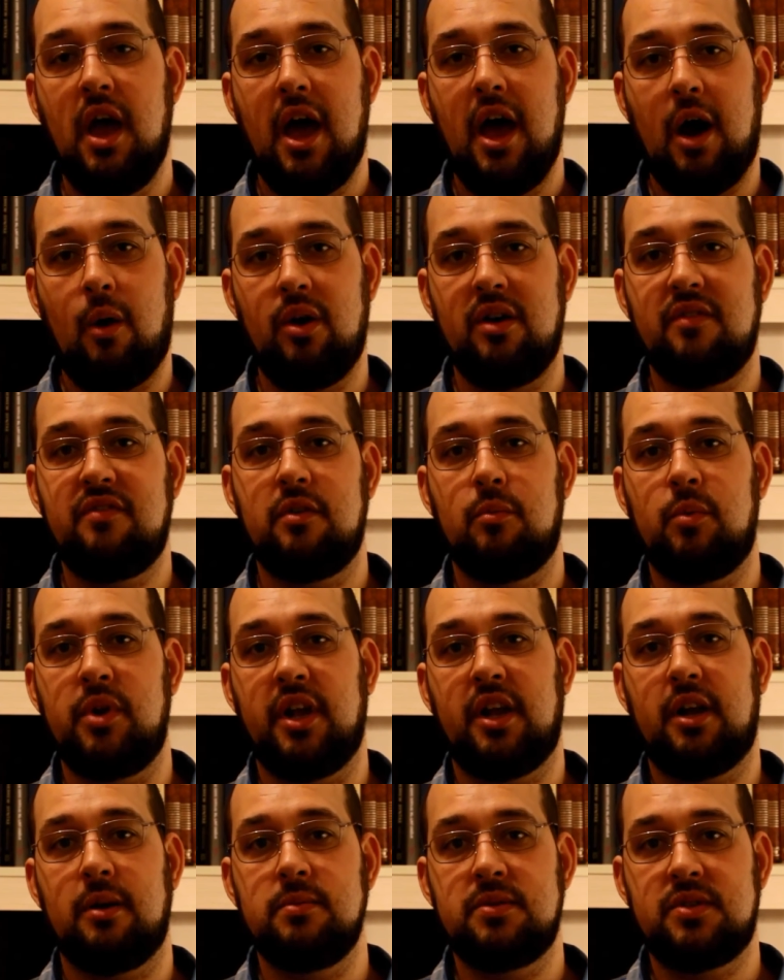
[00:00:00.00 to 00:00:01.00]
However, when
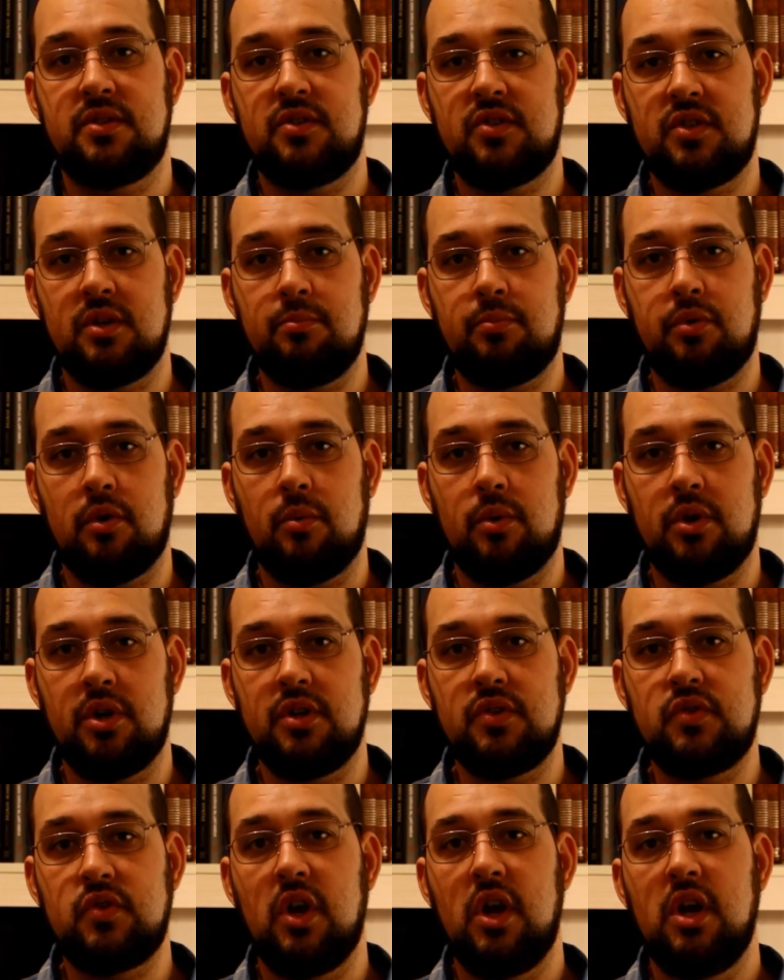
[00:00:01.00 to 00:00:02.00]
it comes to simple
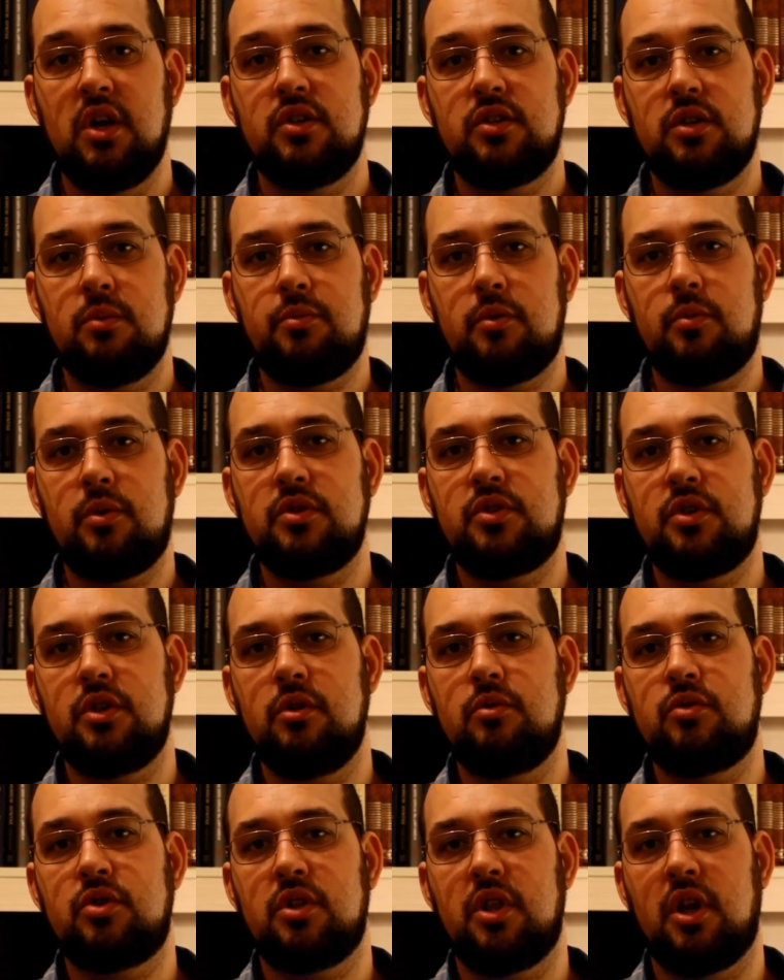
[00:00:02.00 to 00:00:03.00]
words are
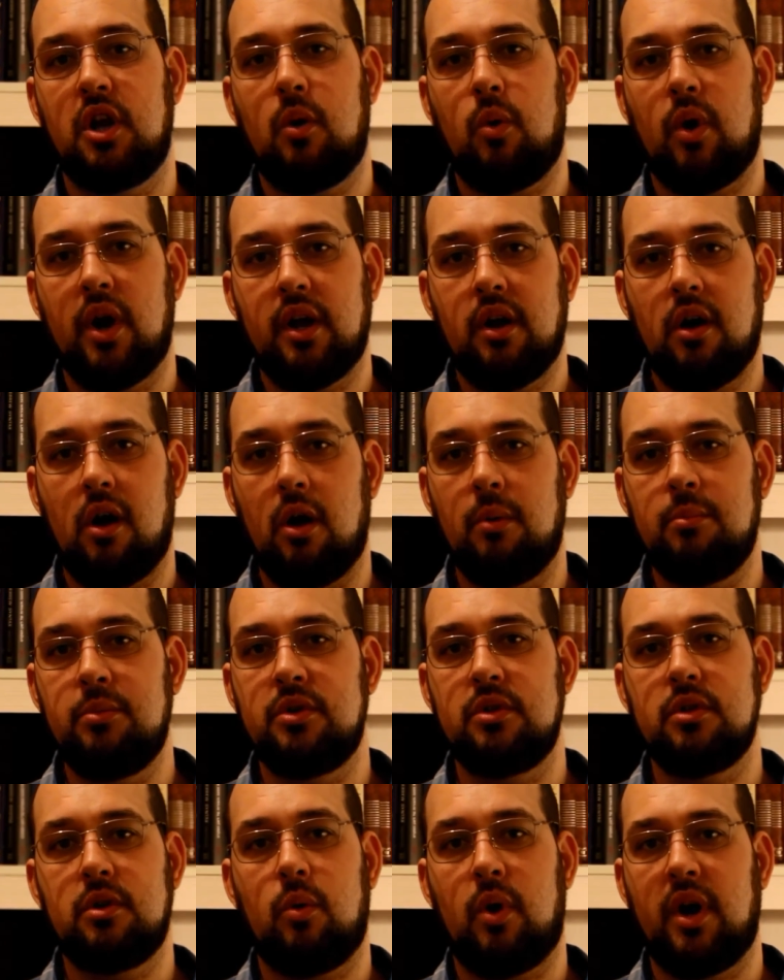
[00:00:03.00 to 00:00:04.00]
usually quite
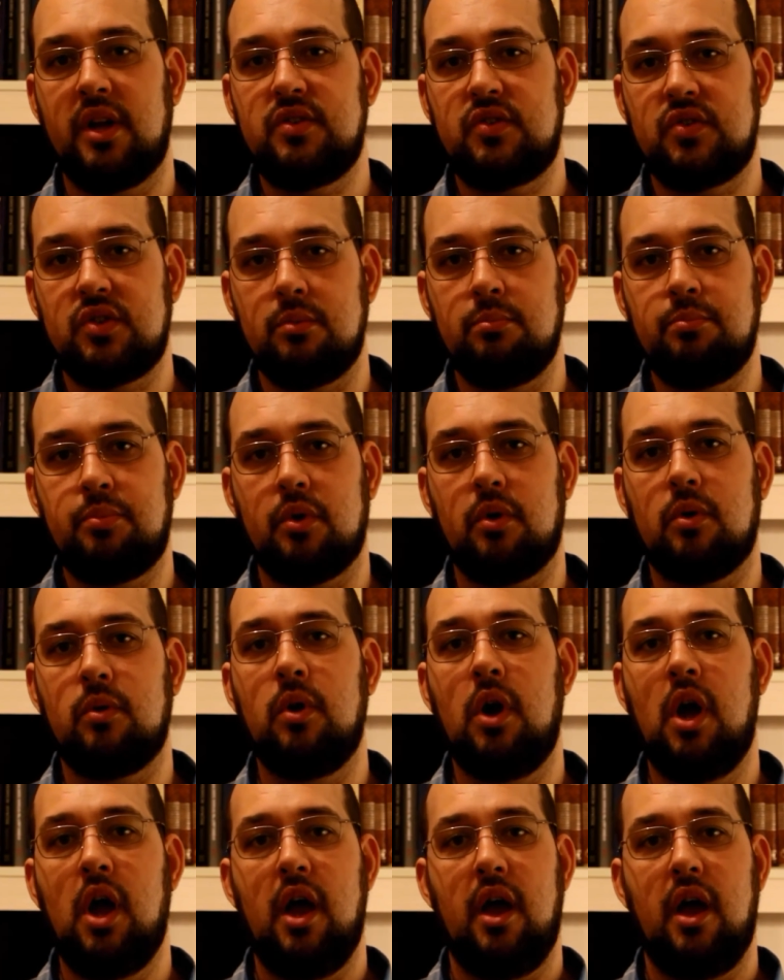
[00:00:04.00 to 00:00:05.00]
common, quite simple.